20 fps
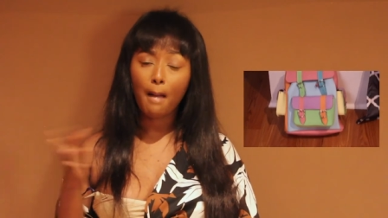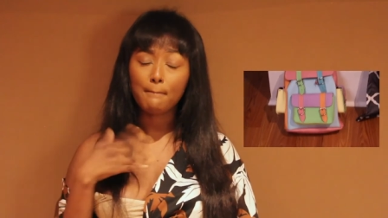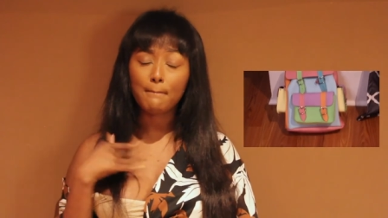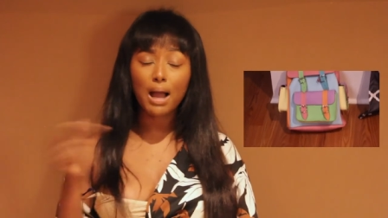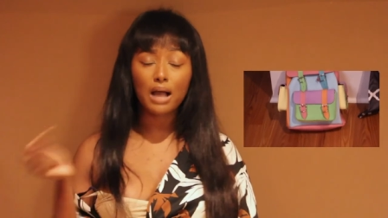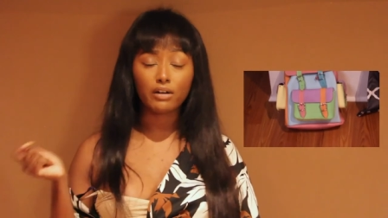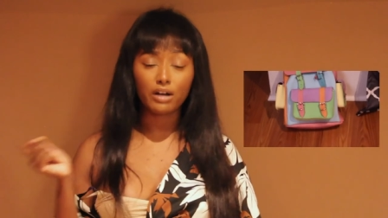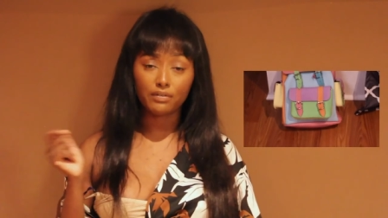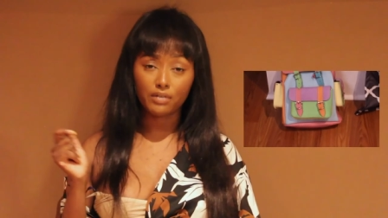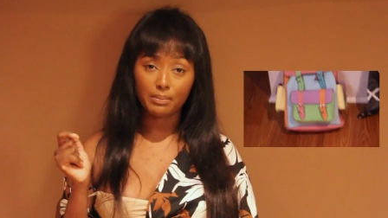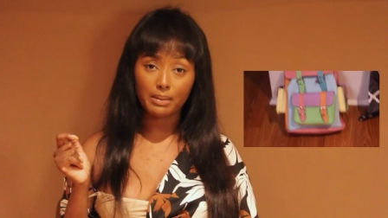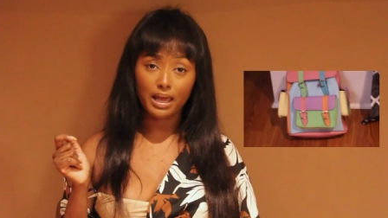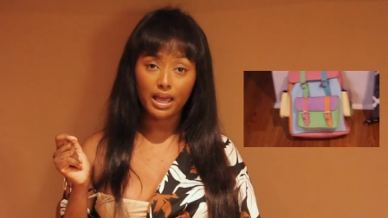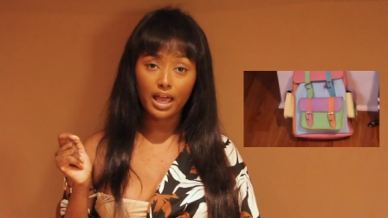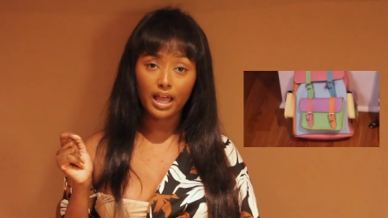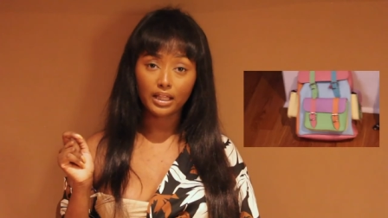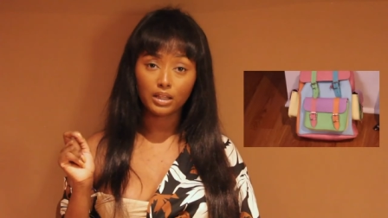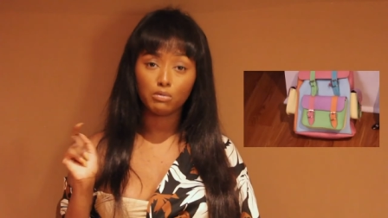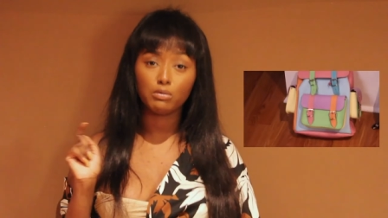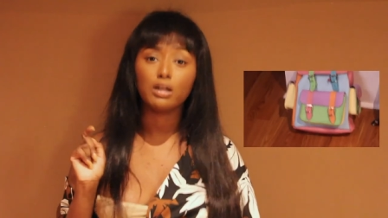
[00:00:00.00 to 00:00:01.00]
My graphic
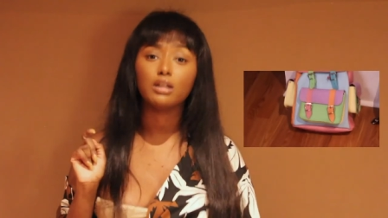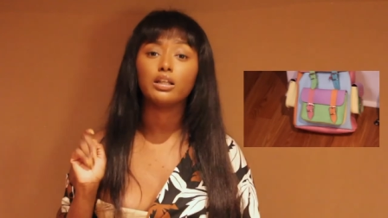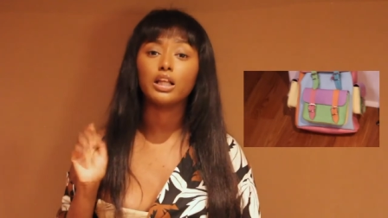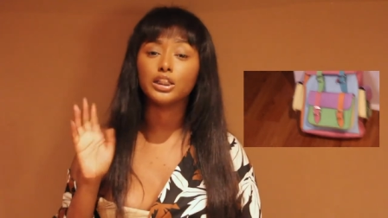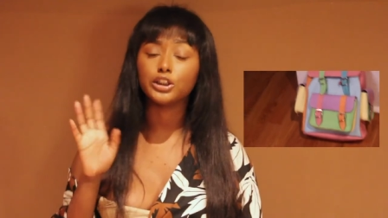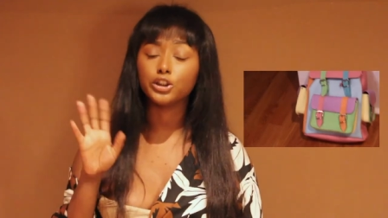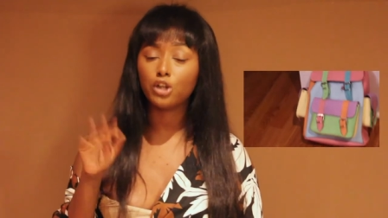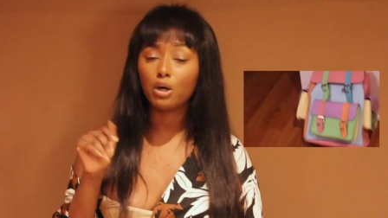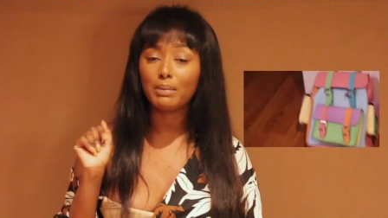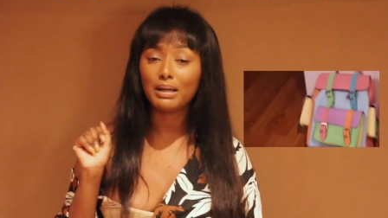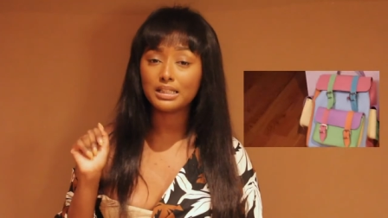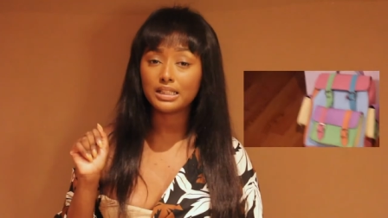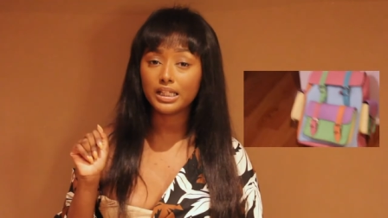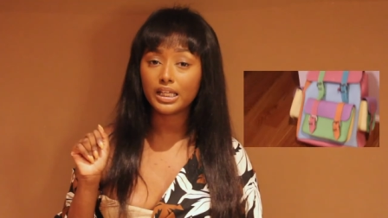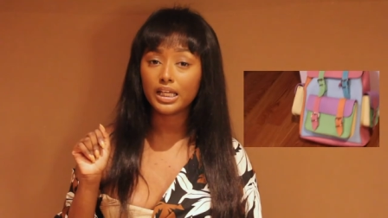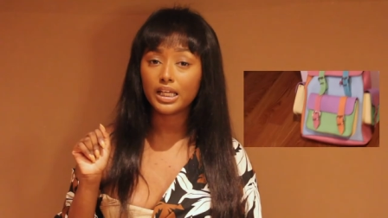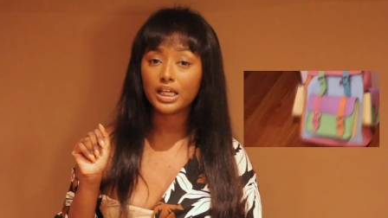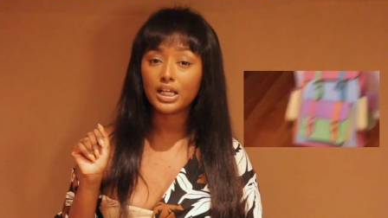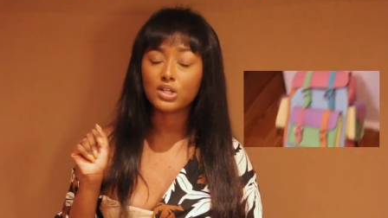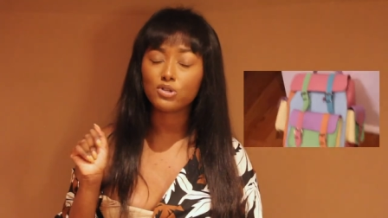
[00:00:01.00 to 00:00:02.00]
bag. The one that y'all about to
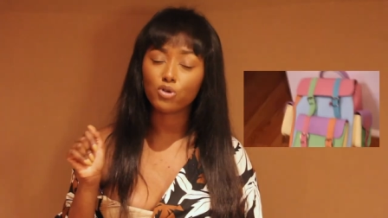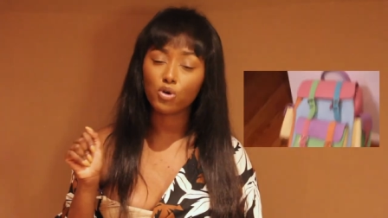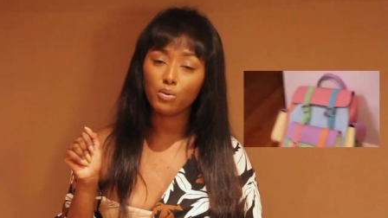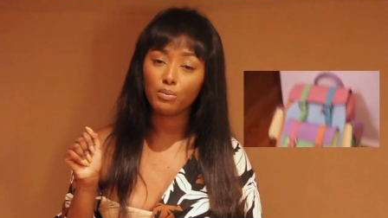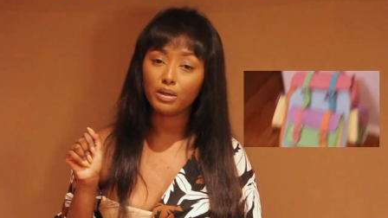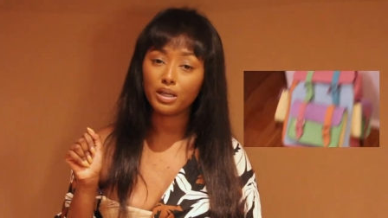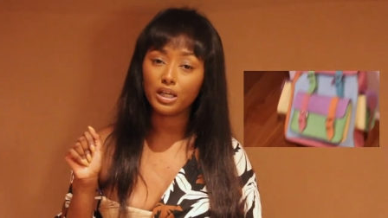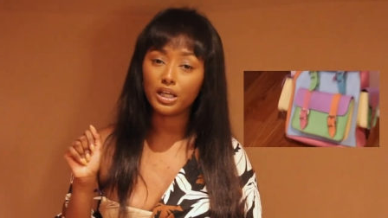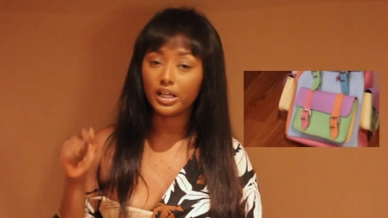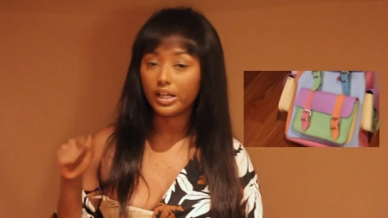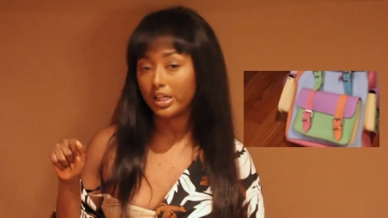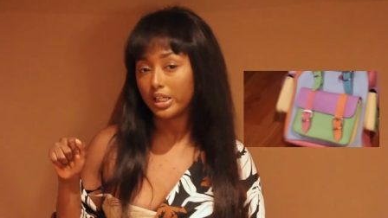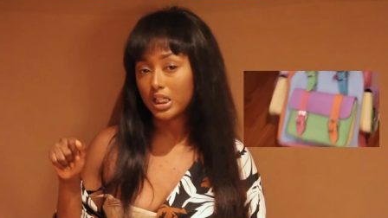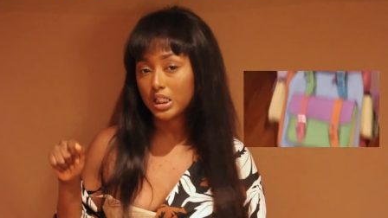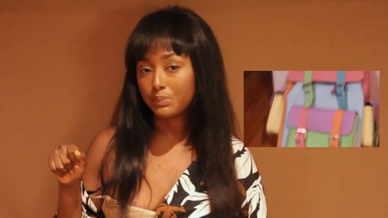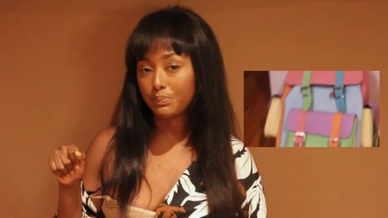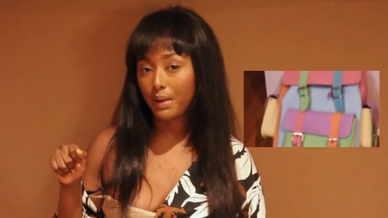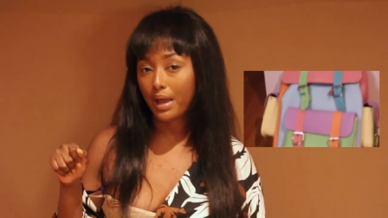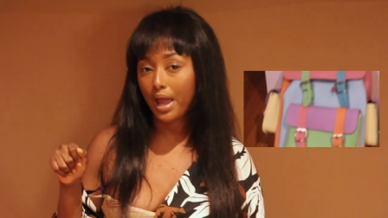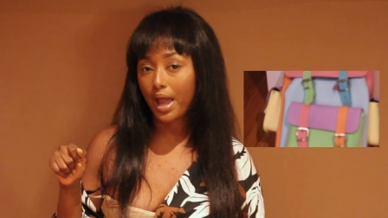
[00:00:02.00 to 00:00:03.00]
get is going to be in a
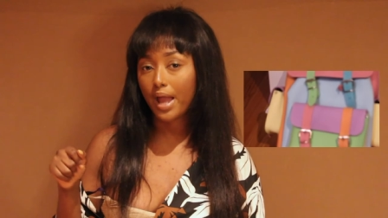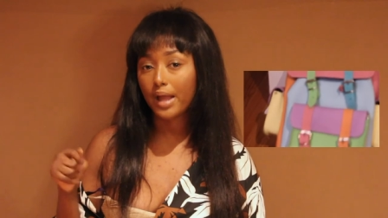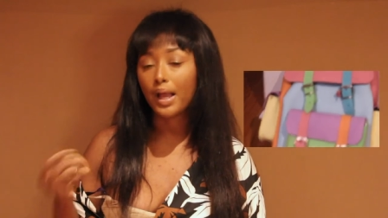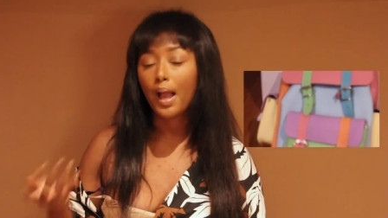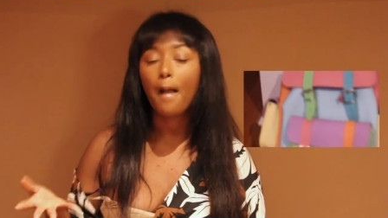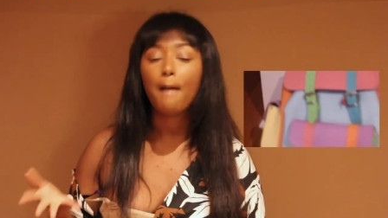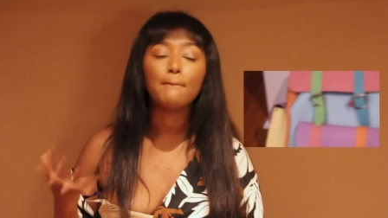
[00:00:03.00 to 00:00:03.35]
dust bag.